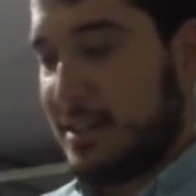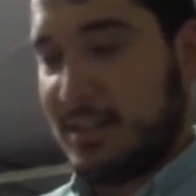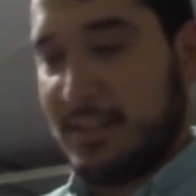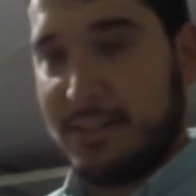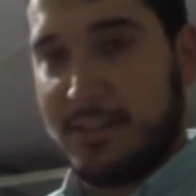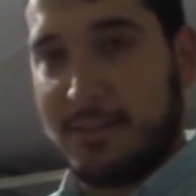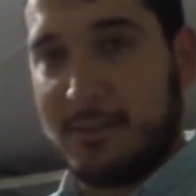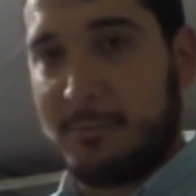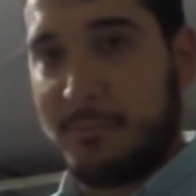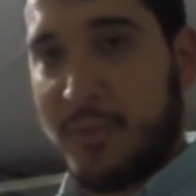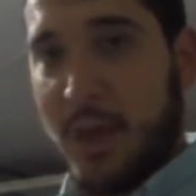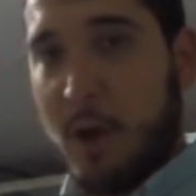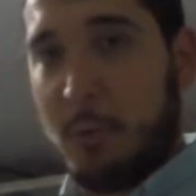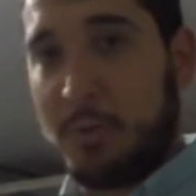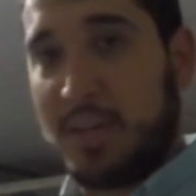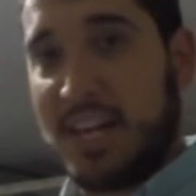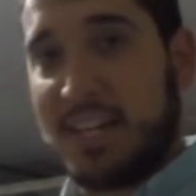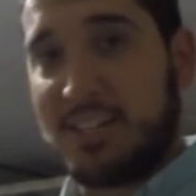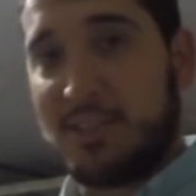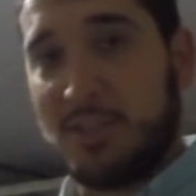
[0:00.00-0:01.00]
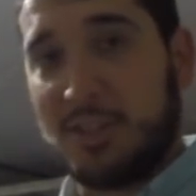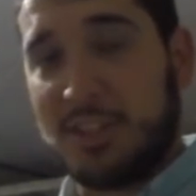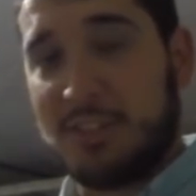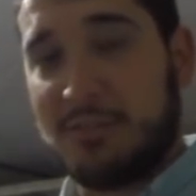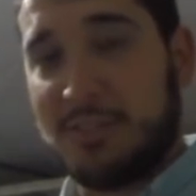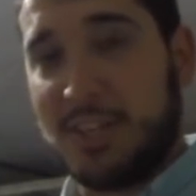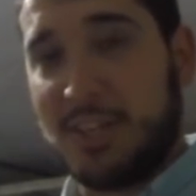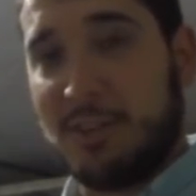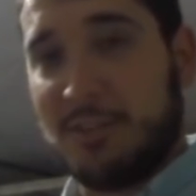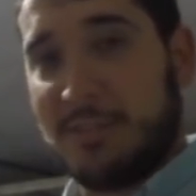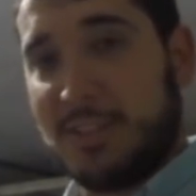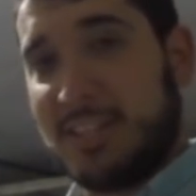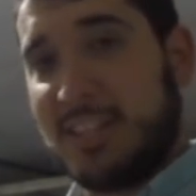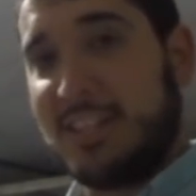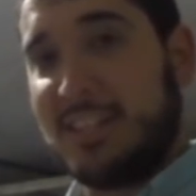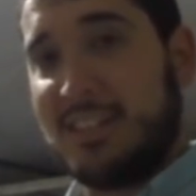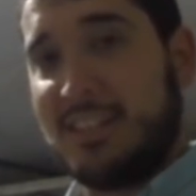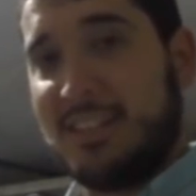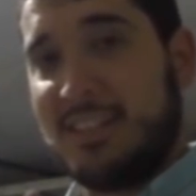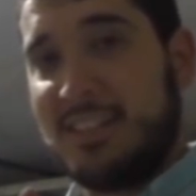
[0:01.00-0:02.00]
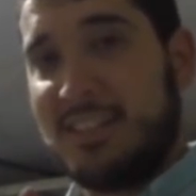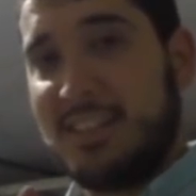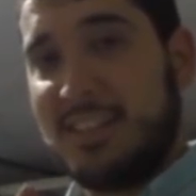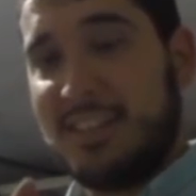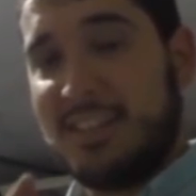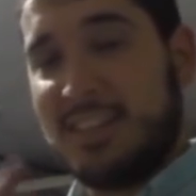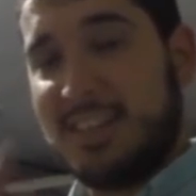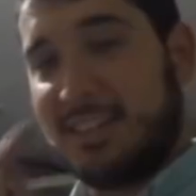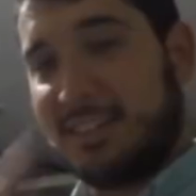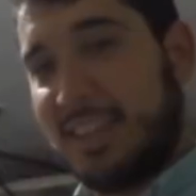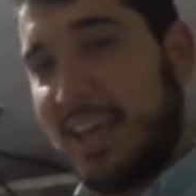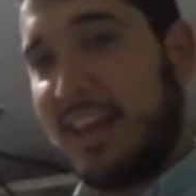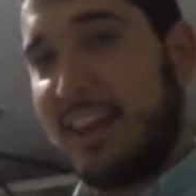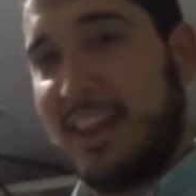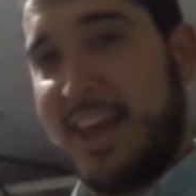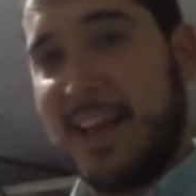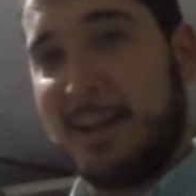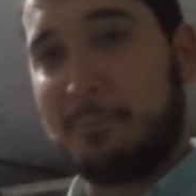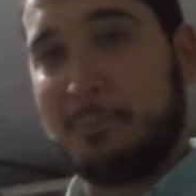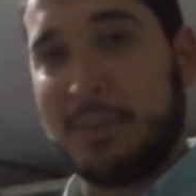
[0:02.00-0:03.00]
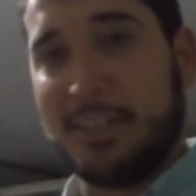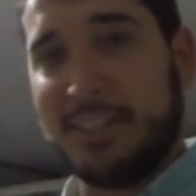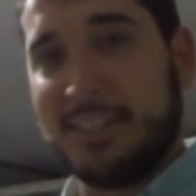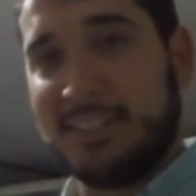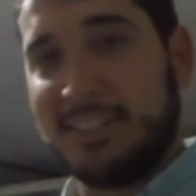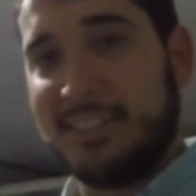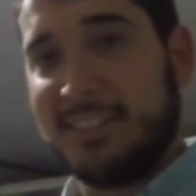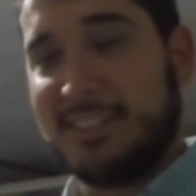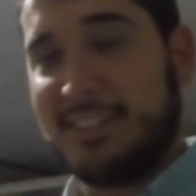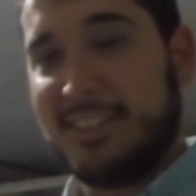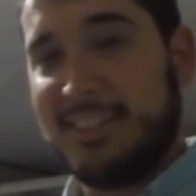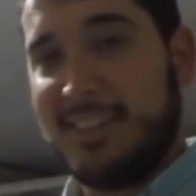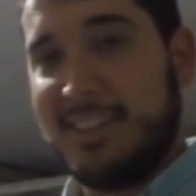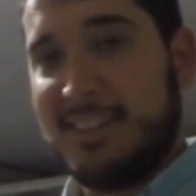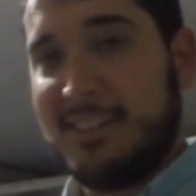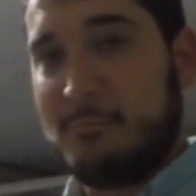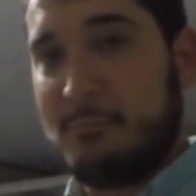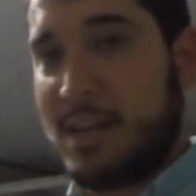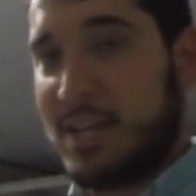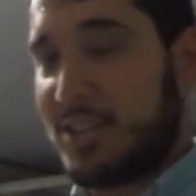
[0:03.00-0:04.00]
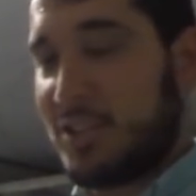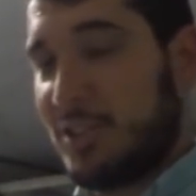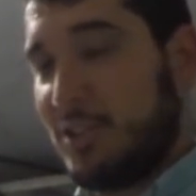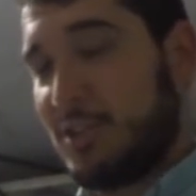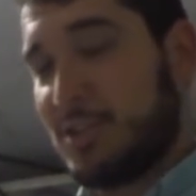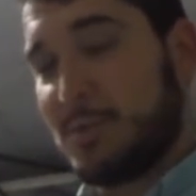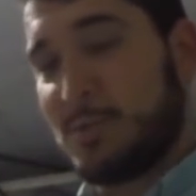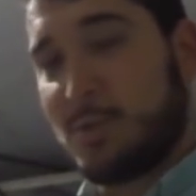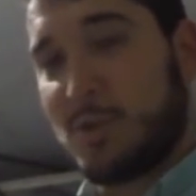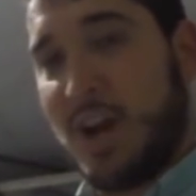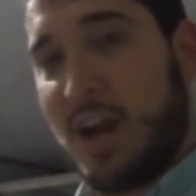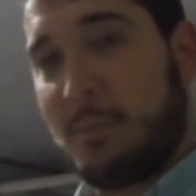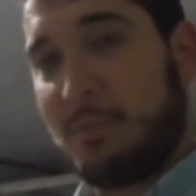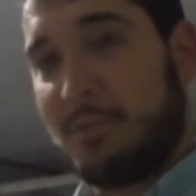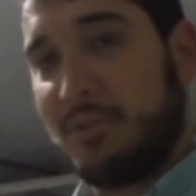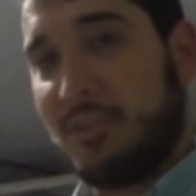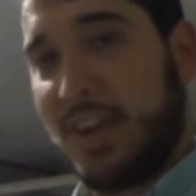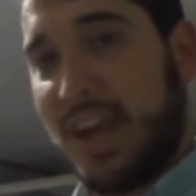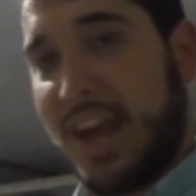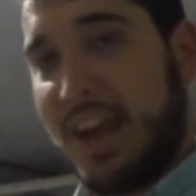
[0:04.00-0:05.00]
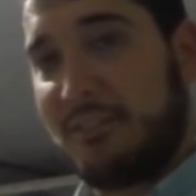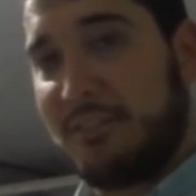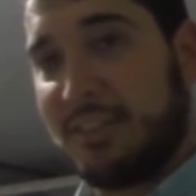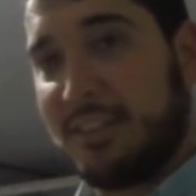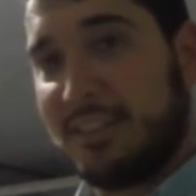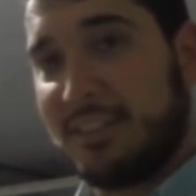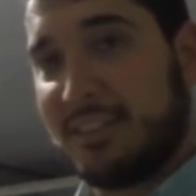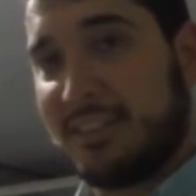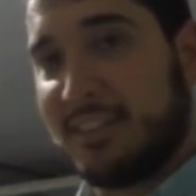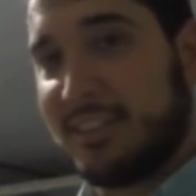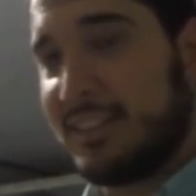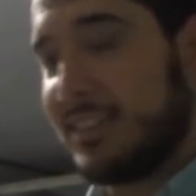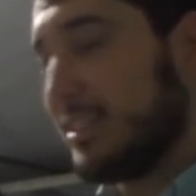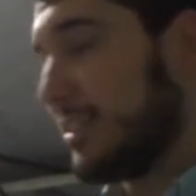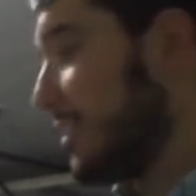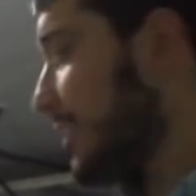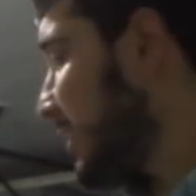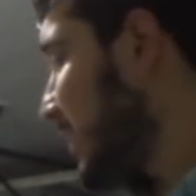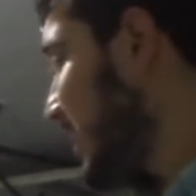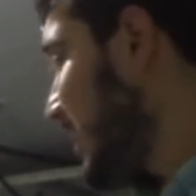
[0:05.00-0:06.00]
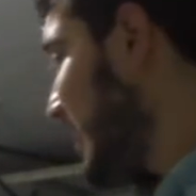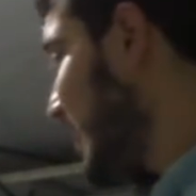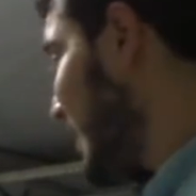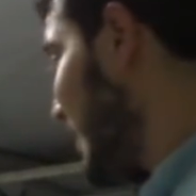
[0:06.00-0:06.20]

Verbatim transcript: Um, I hope you guys enjoyed this video. If you did, hit that like button Make sure you subscribe if you haven't because